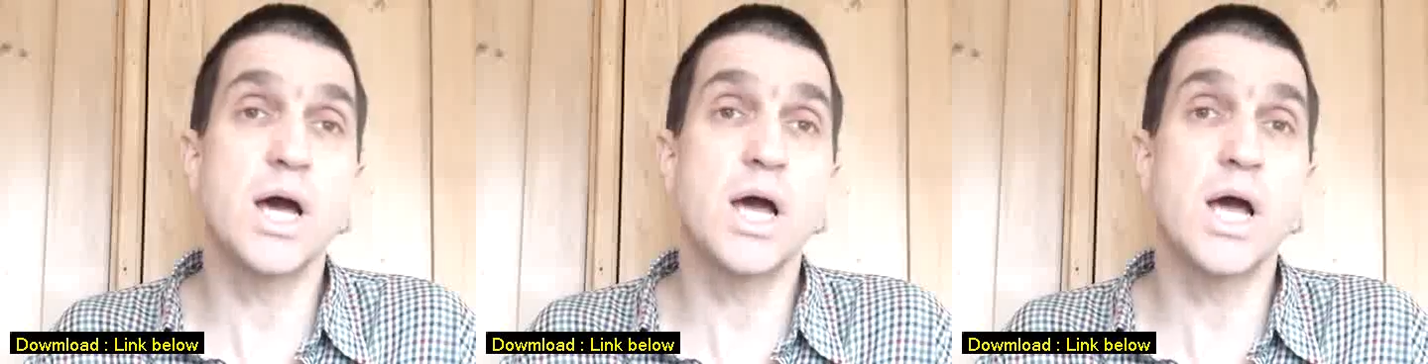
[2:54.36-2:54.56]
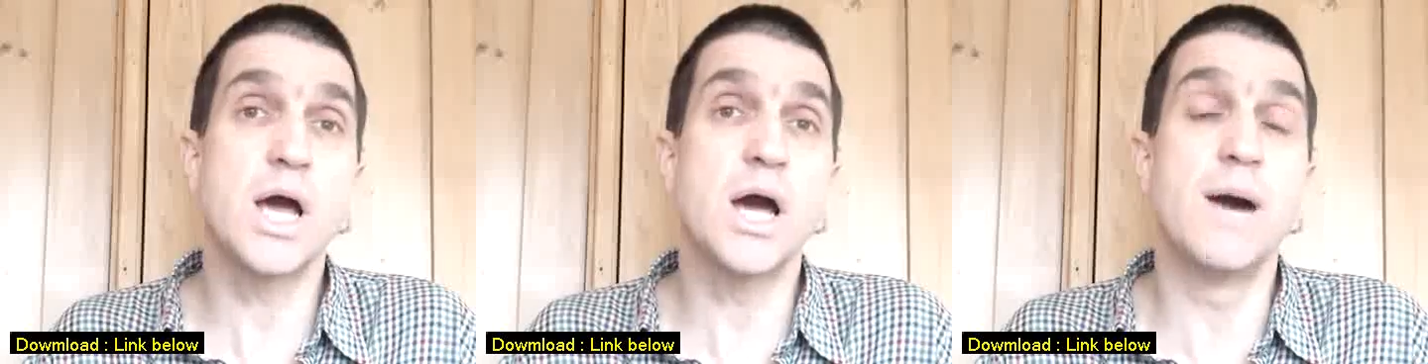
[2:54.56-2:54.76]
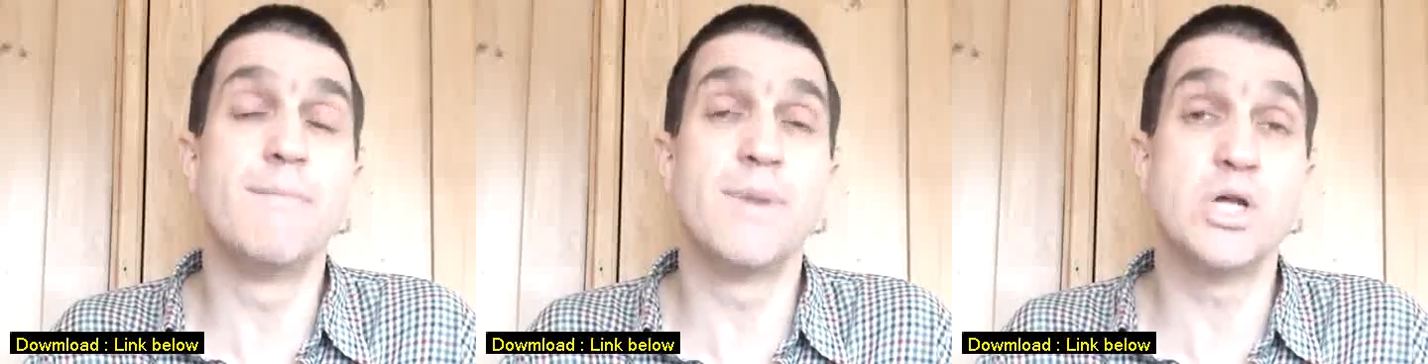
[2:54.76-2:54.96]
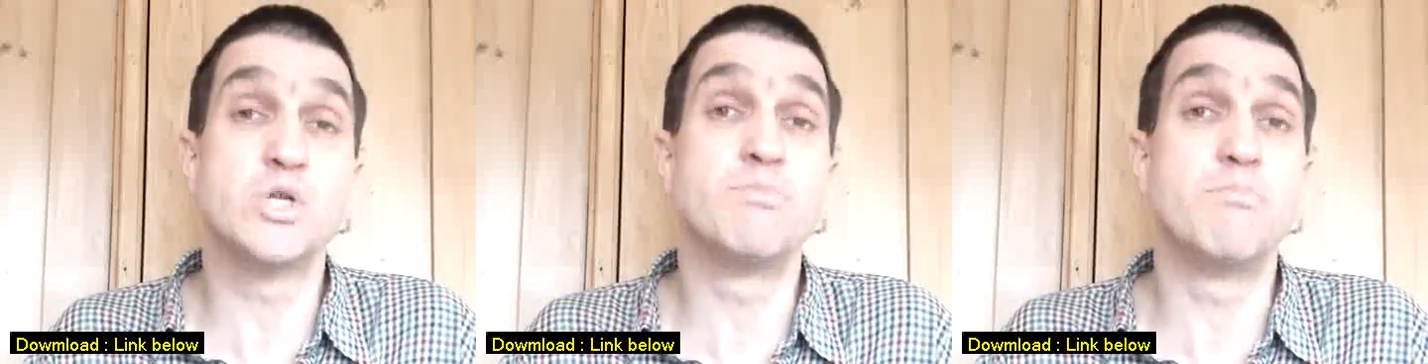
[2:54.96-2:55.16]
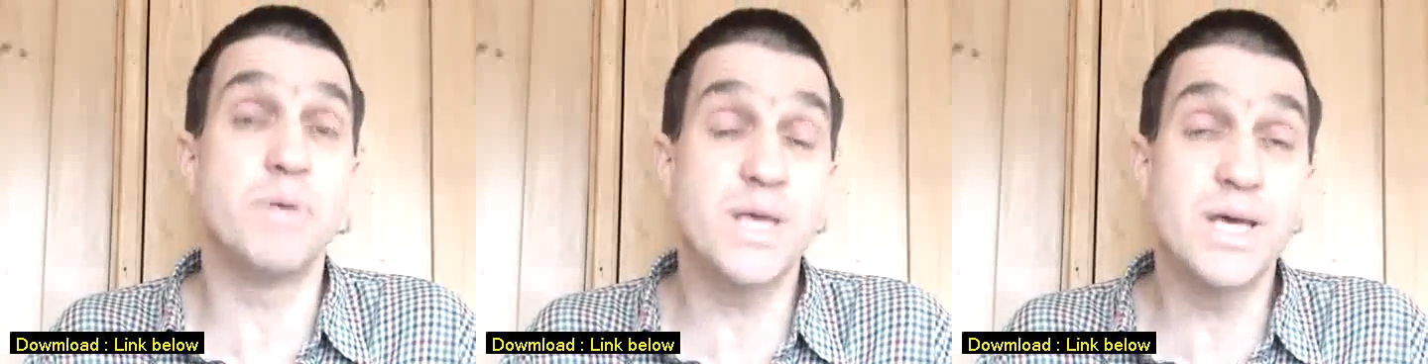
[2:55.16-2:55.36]
a
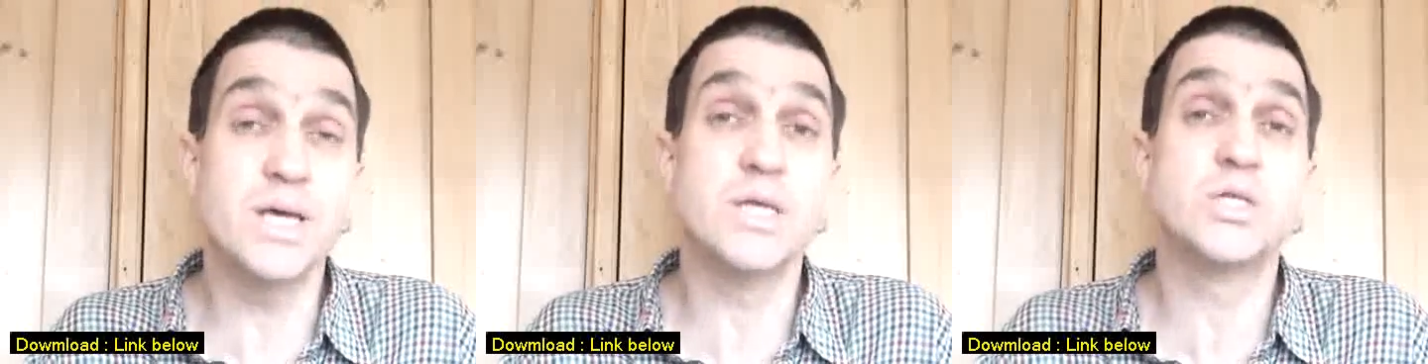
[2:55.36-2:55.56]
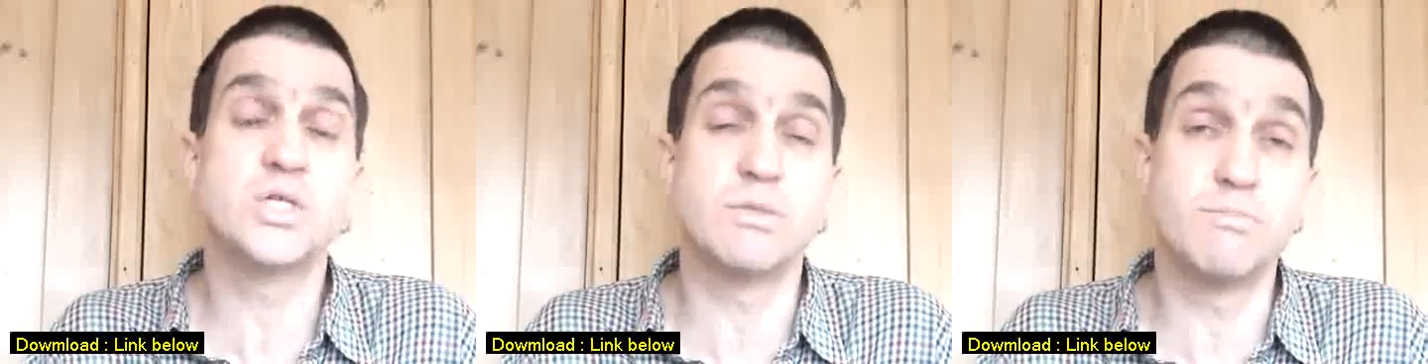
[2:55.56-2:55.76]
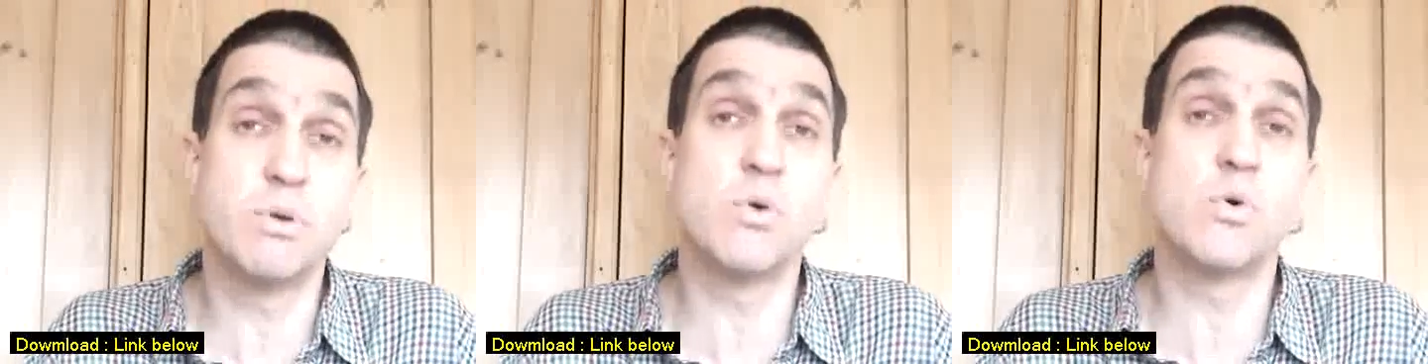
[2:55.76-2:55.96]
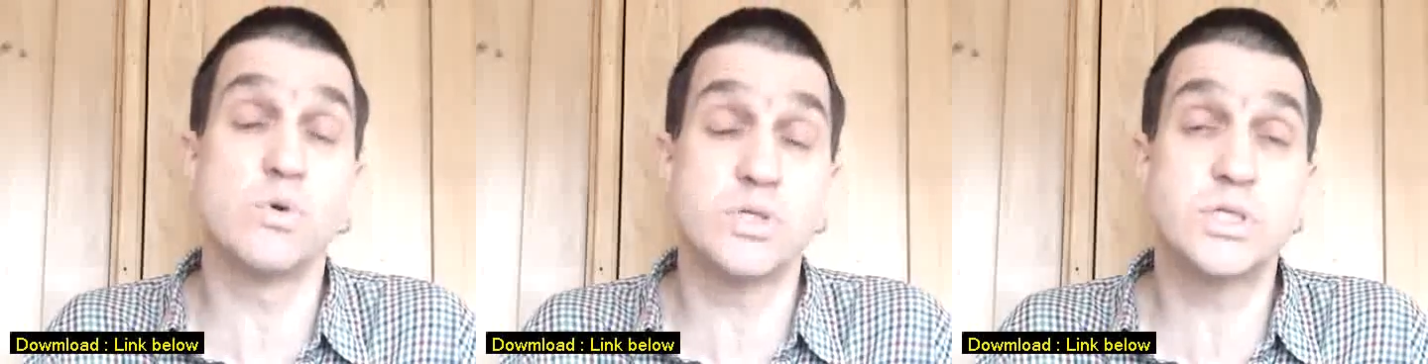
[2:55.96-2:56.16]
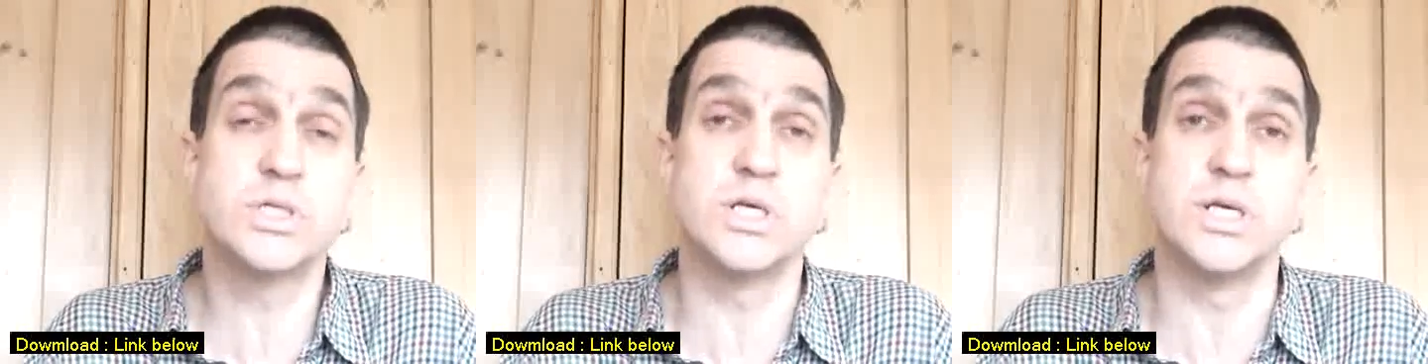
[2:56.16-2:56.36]
much bigger
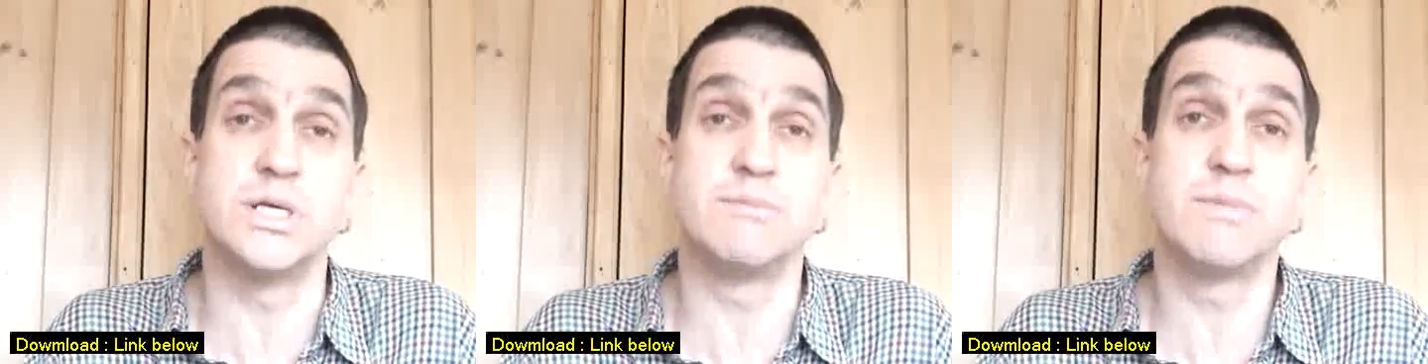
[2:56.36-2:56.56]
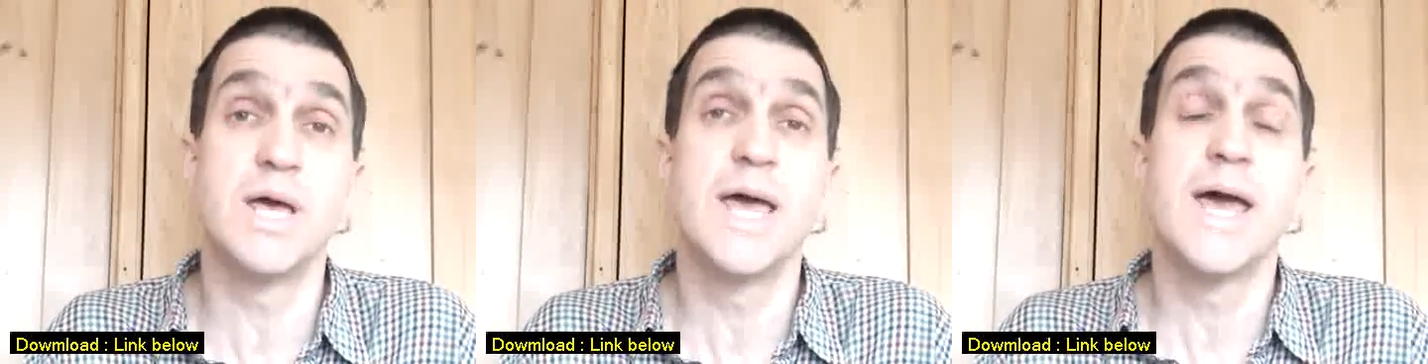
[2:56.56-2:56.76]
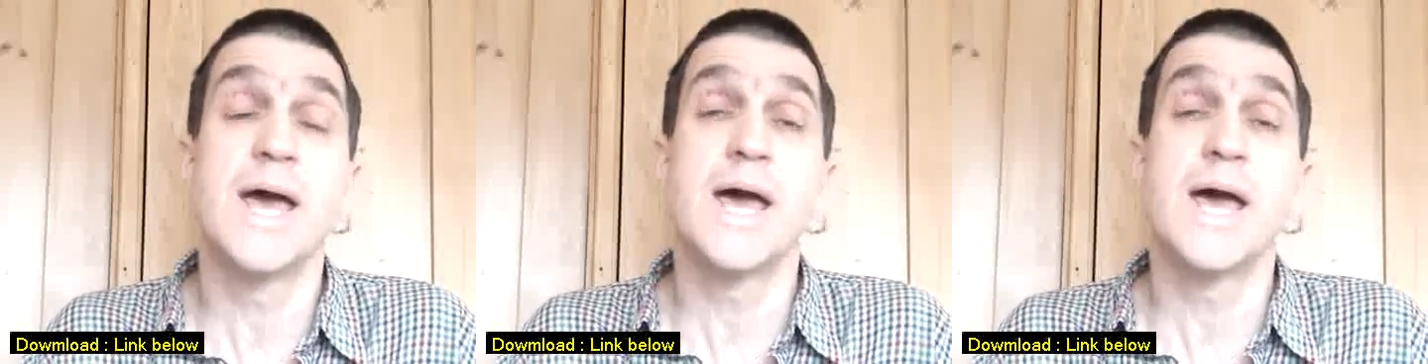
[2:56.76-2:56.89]
support team,